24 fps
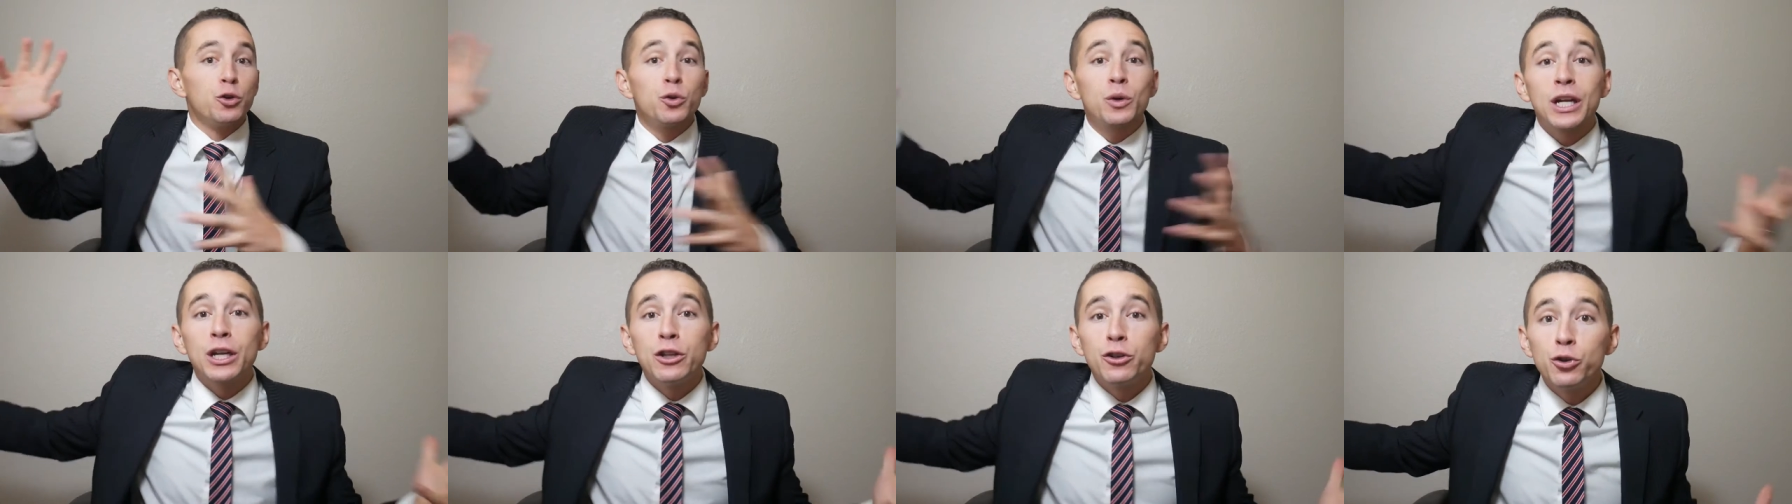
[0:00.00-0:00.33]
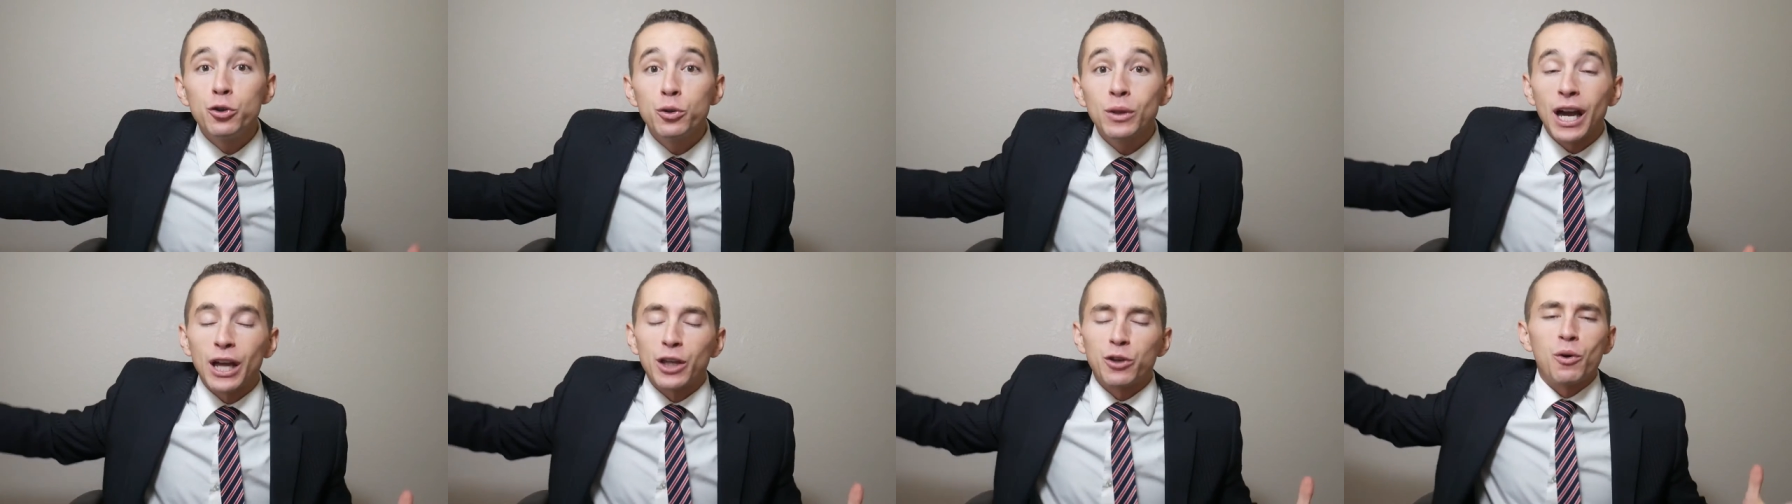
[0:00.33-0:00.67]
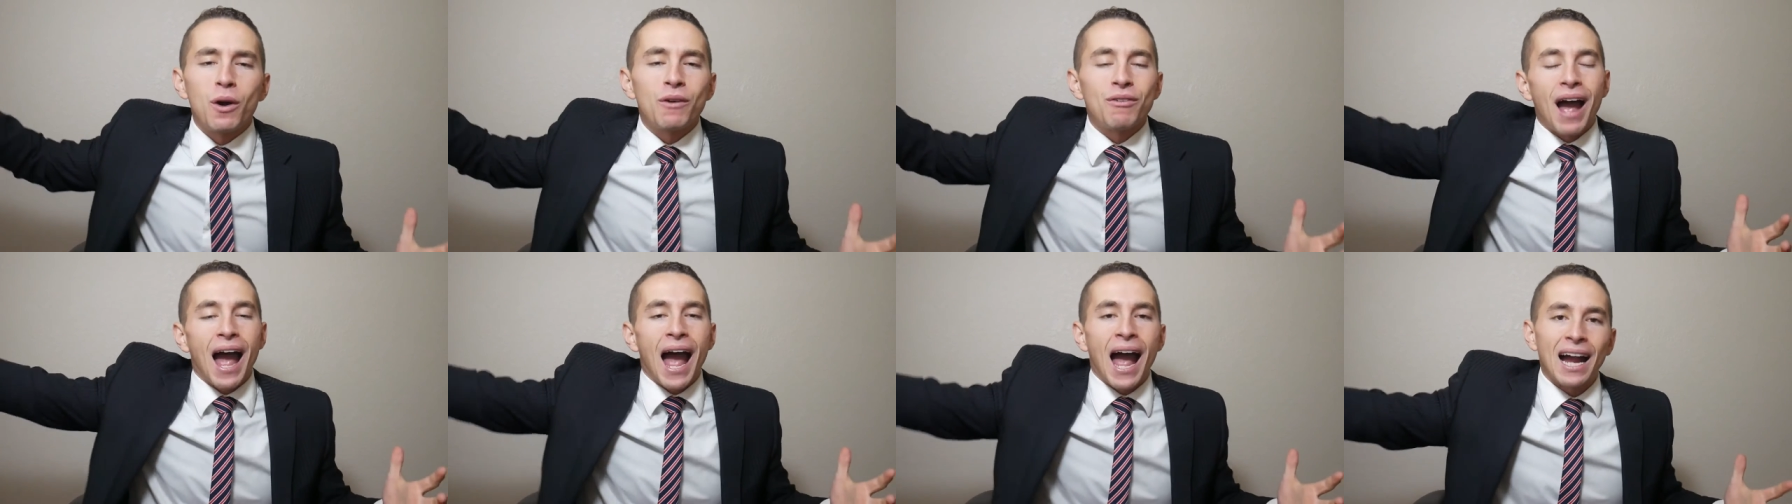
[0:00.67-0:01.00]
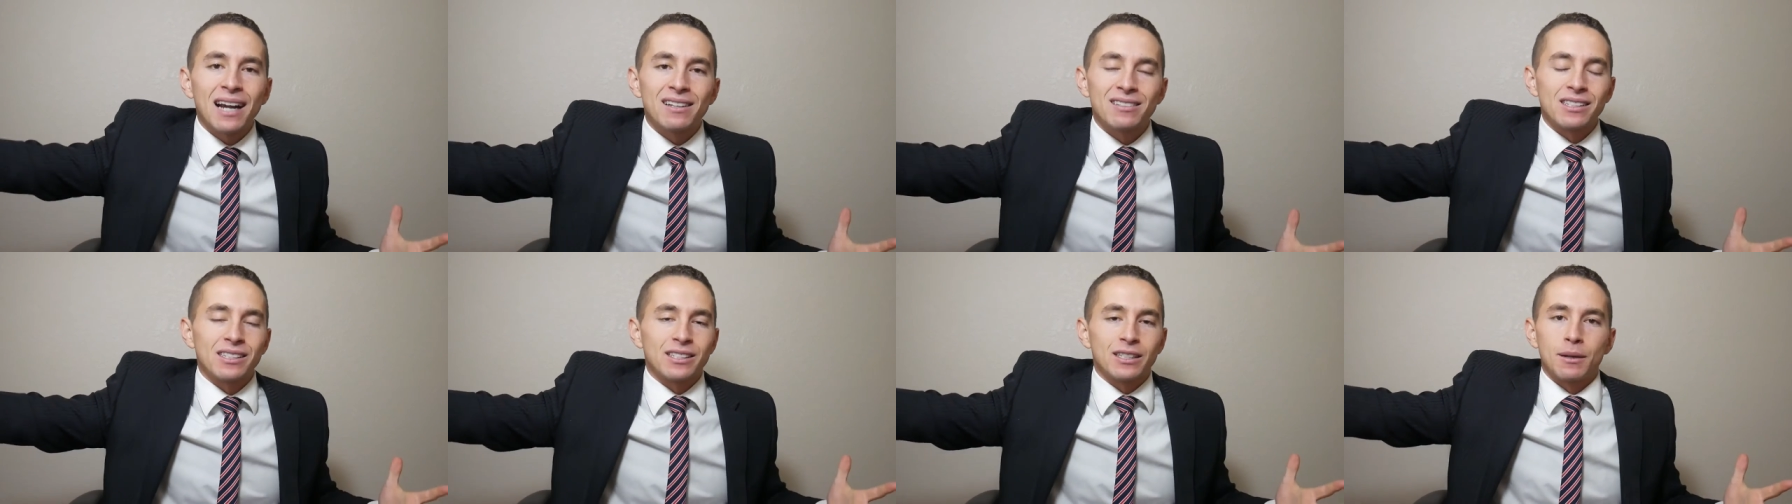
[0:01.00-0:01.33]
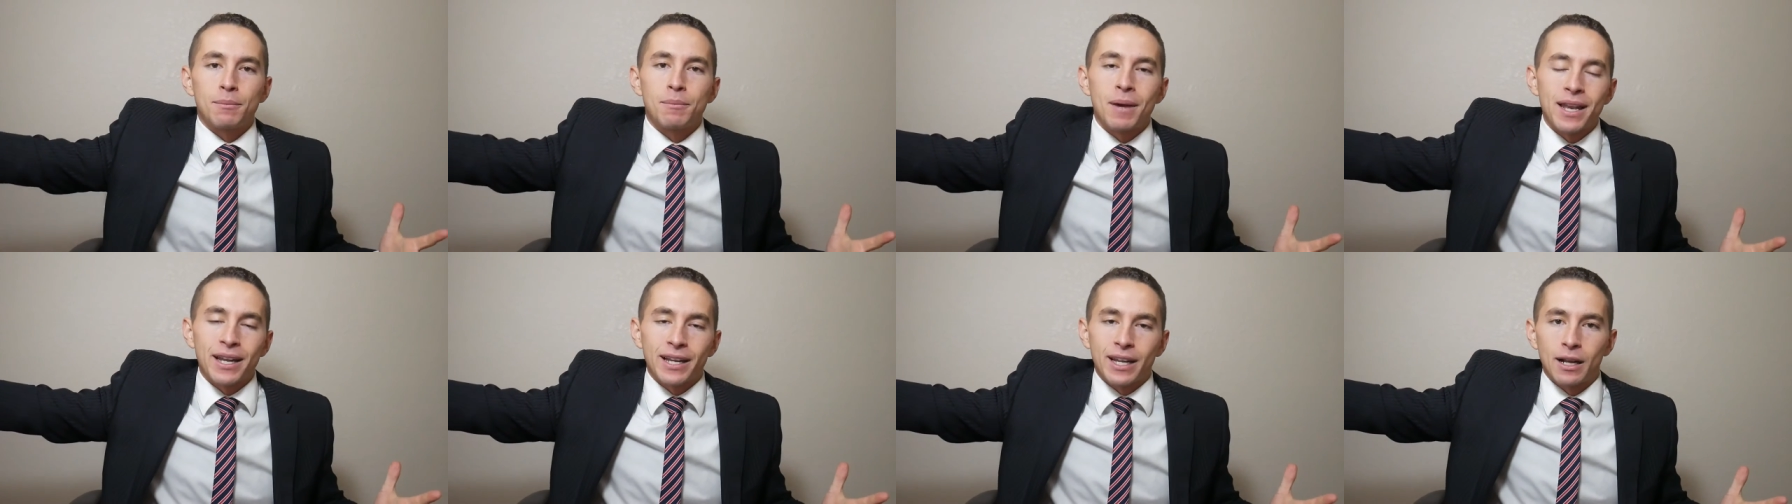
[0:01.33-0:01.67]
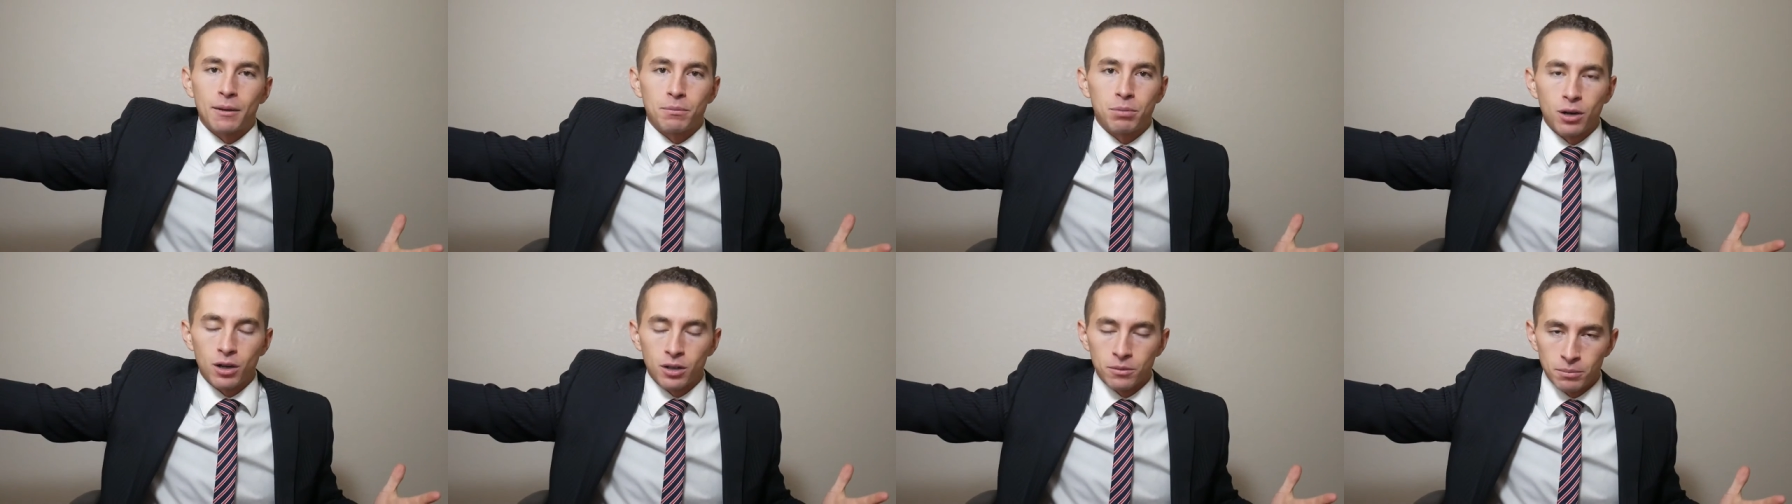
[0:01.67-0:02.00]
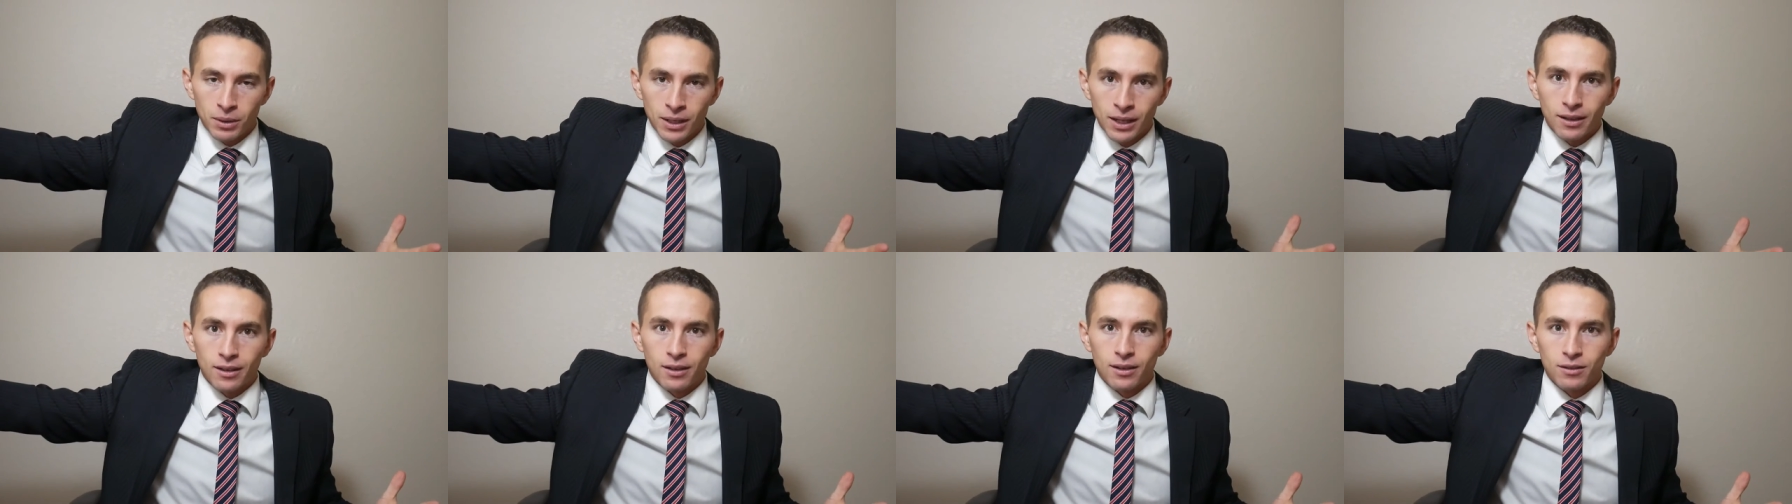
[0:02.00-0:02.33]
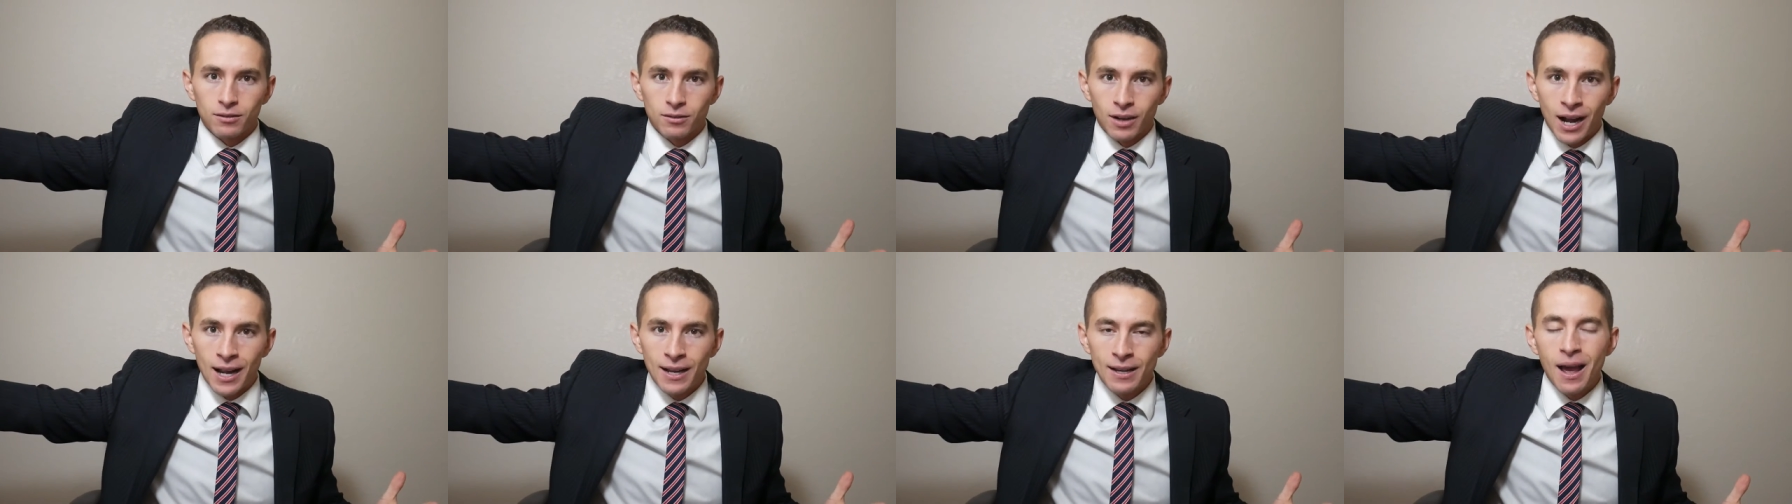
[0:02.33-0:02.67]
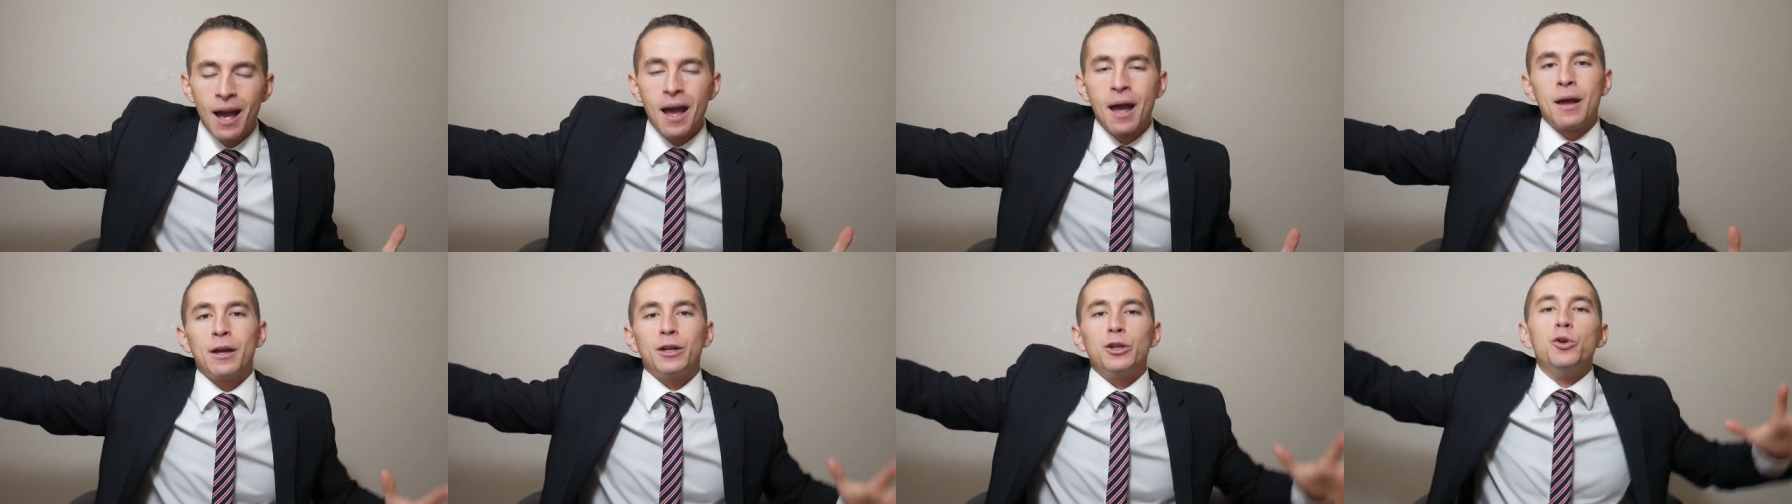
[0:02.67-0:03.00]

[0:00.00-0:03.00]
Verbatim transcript: You can do that. You have access to Medicare Part B, right?